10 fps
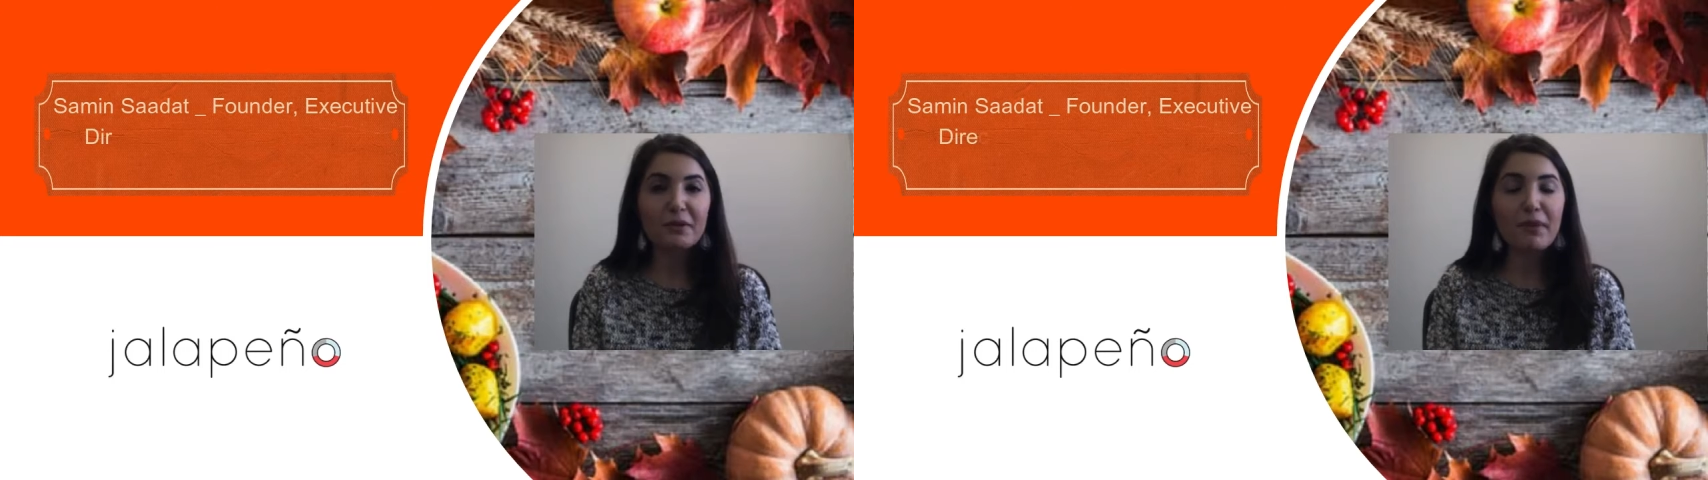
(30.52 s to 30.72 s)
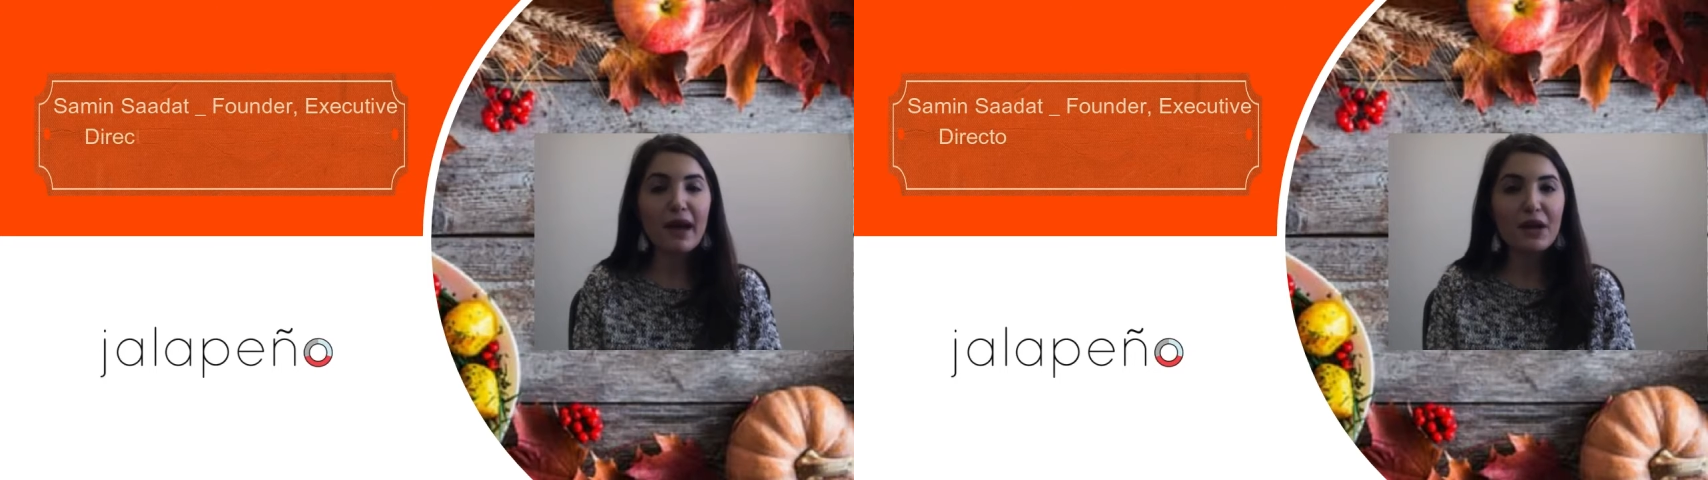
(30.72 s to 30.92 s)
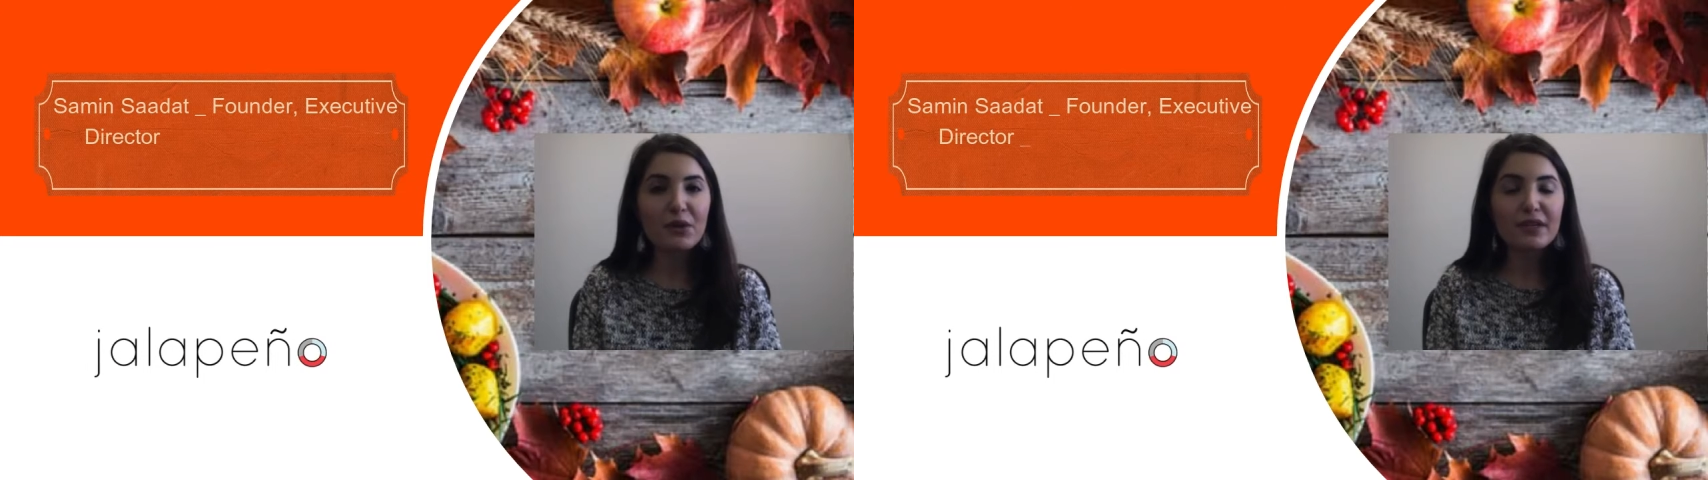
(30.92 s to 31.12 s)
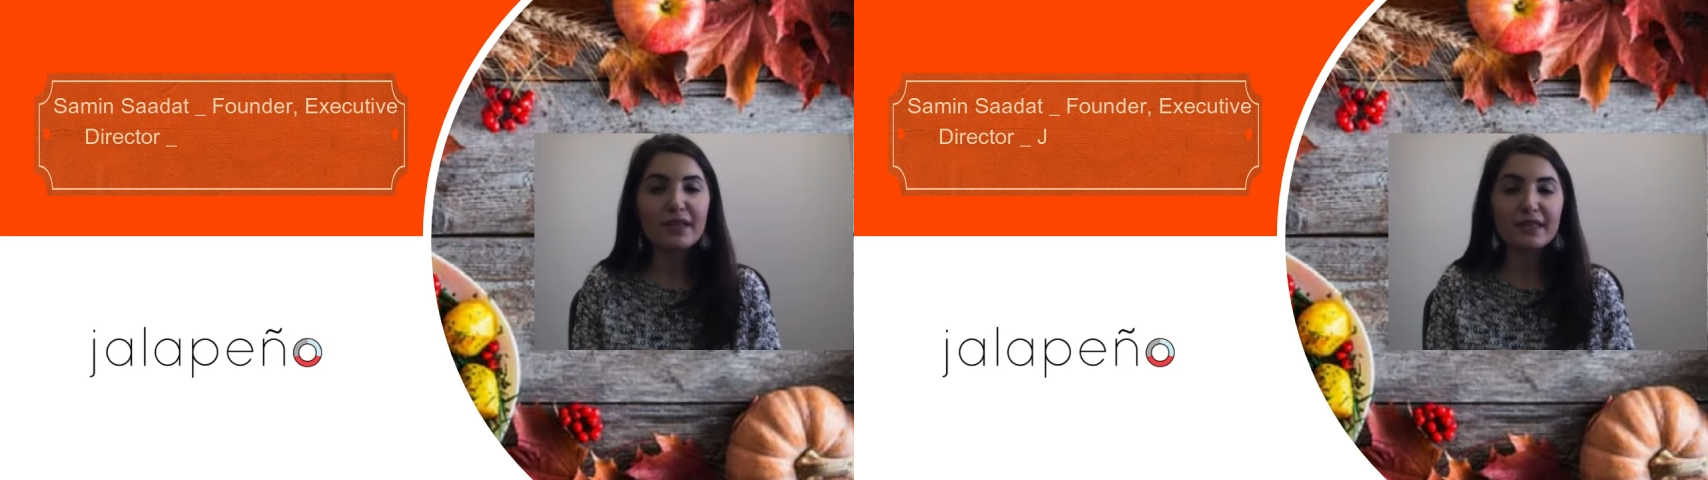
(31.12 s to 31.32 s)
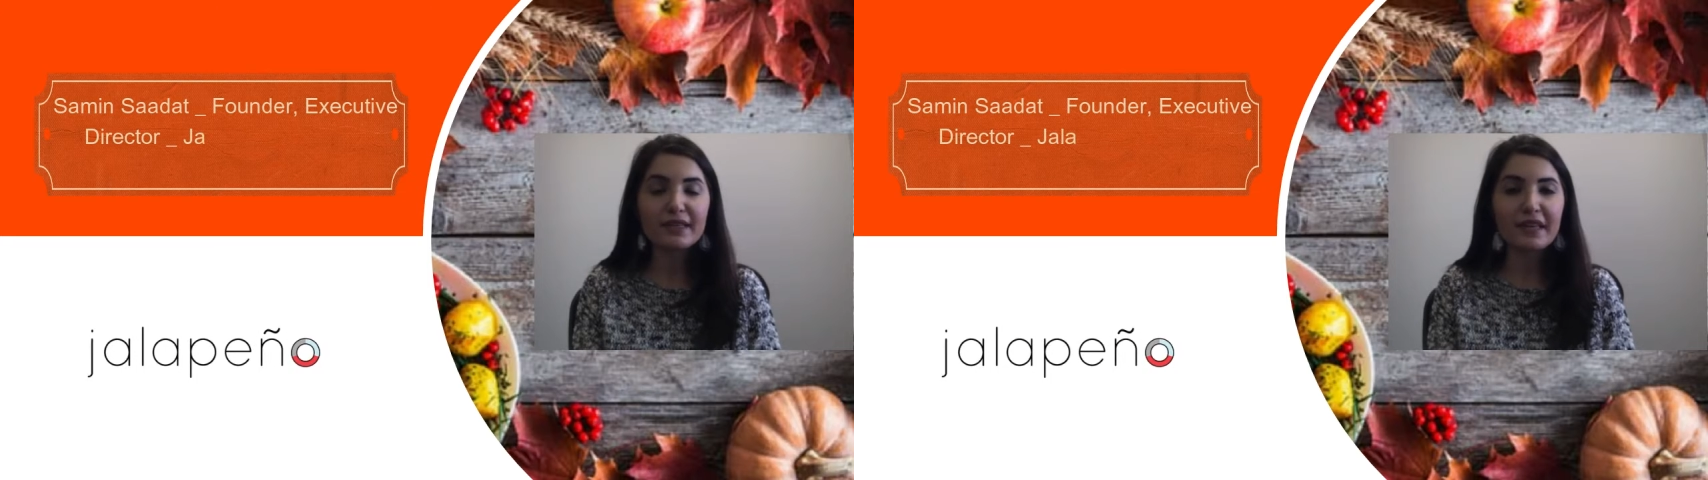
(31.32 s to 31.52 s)
empowering
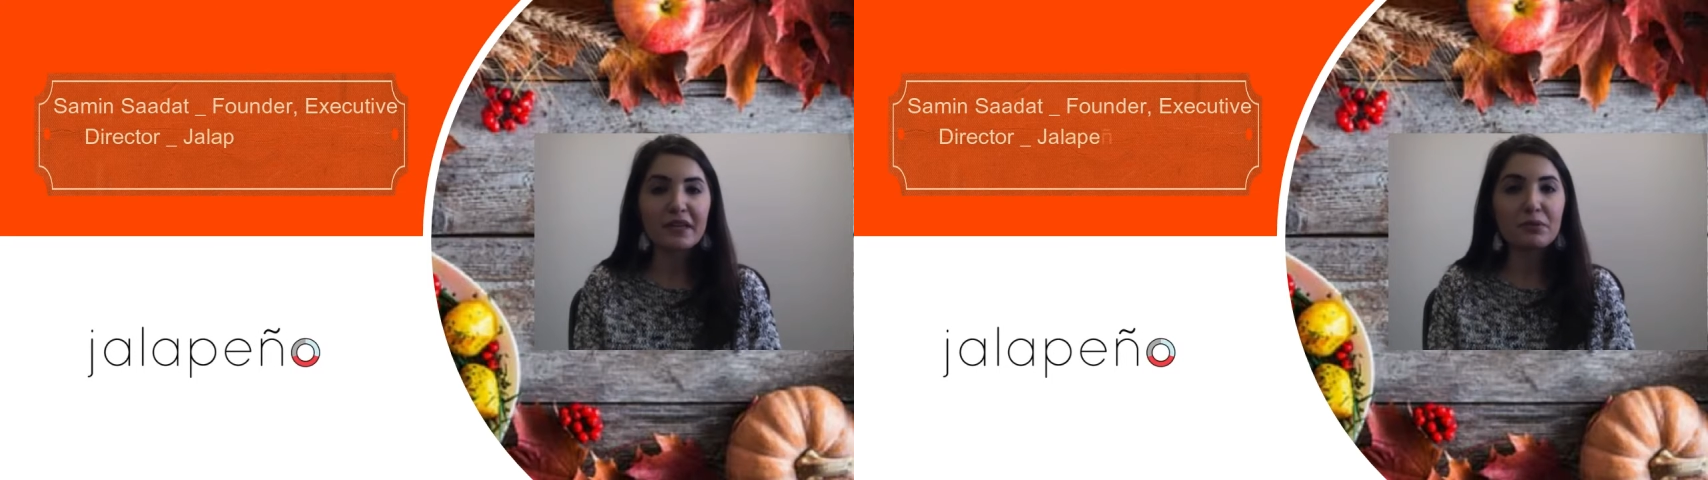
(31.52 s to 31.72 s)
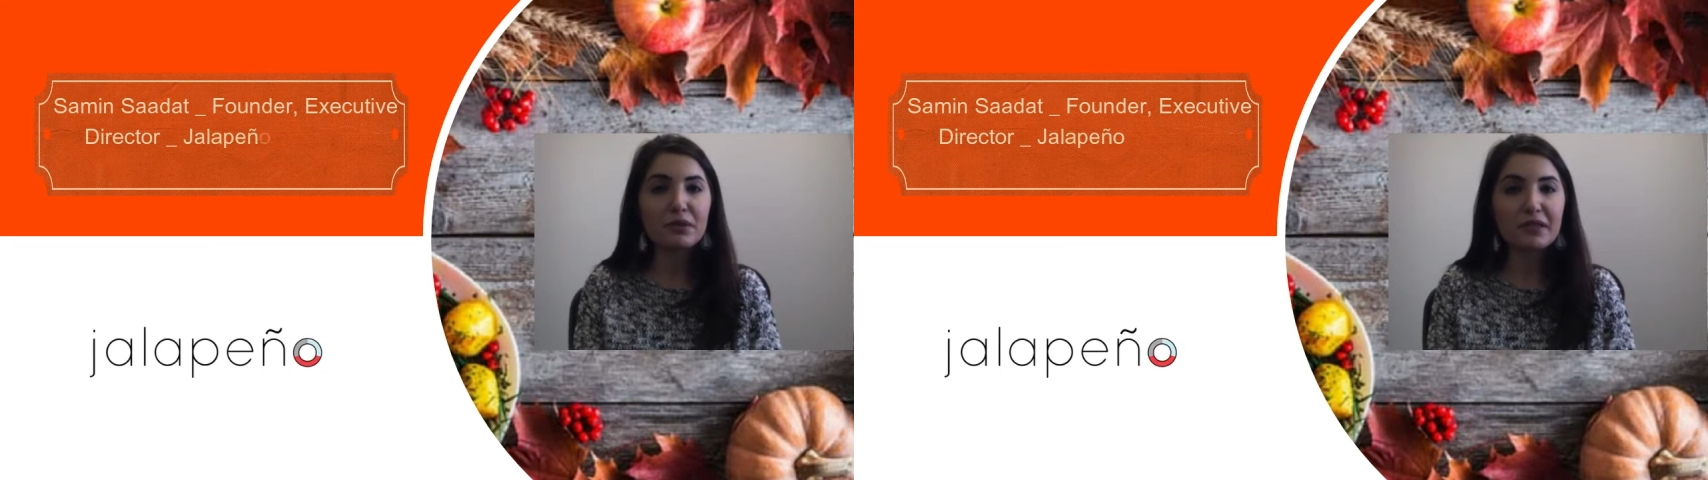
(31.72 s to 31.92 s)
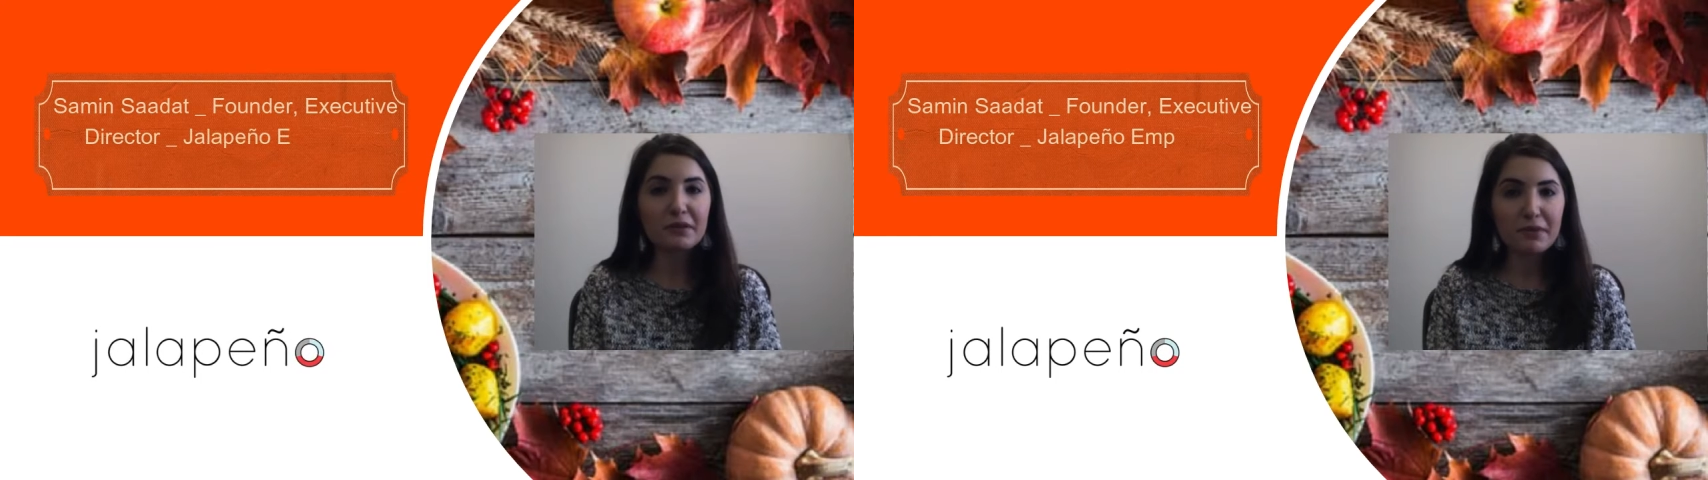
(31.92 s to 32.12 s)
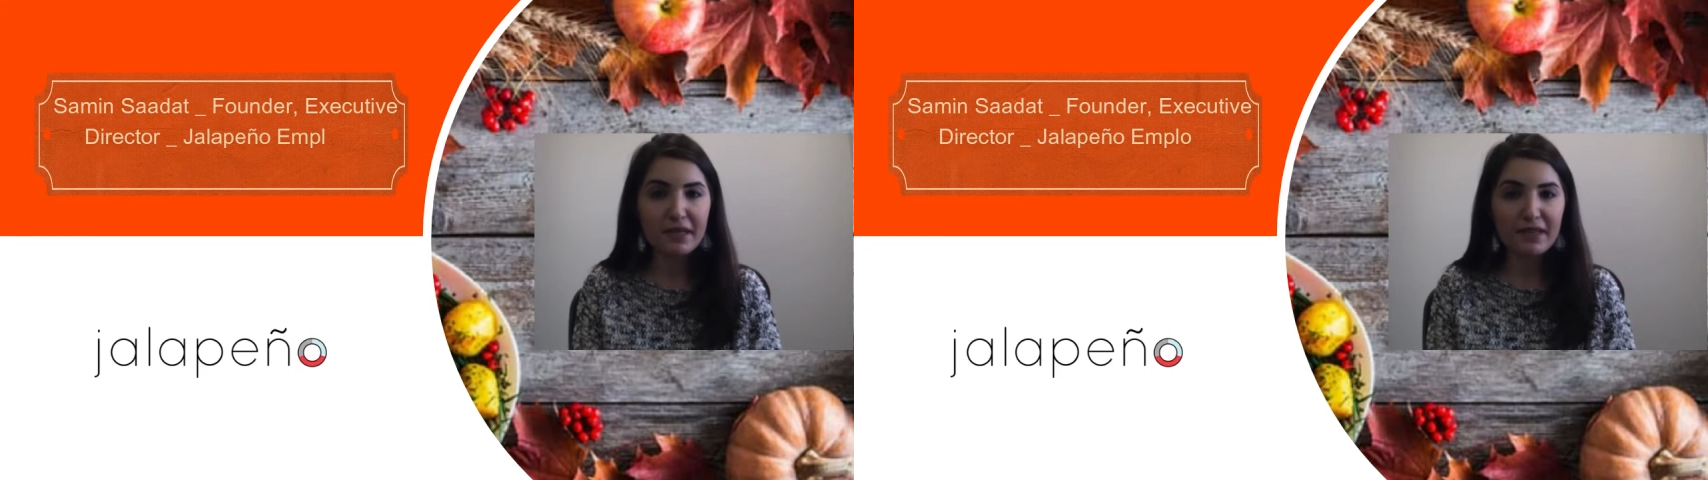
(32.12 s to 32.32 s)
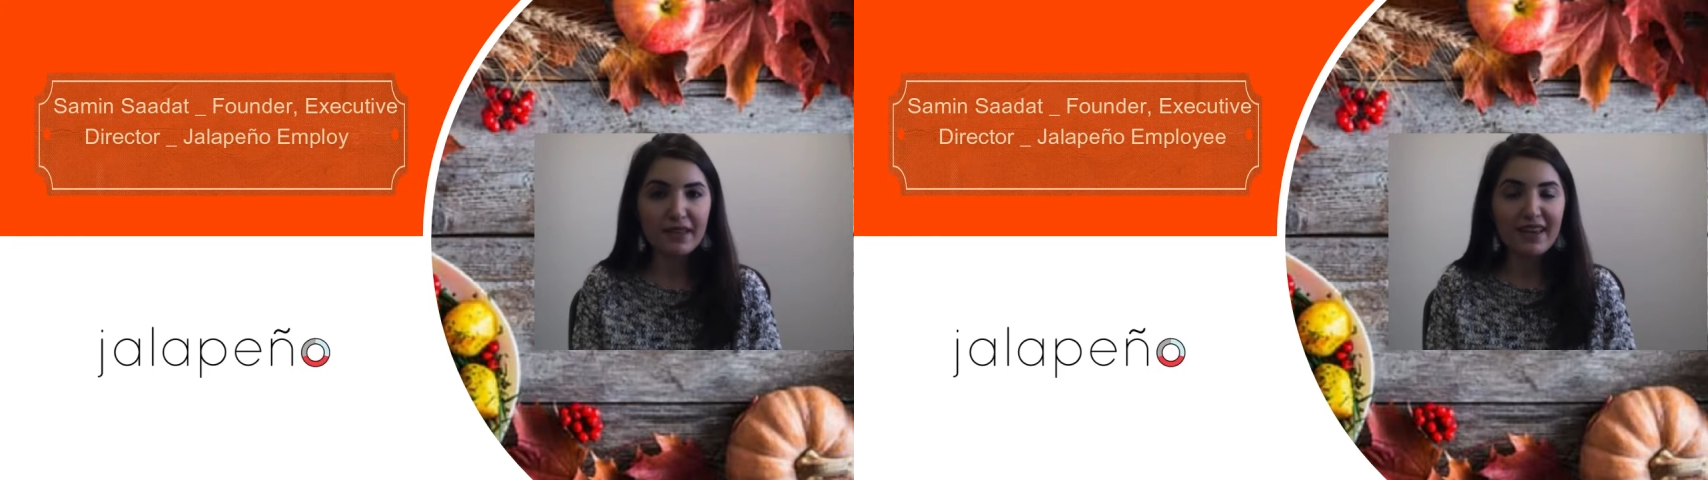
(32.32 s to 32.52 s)
and enabling me,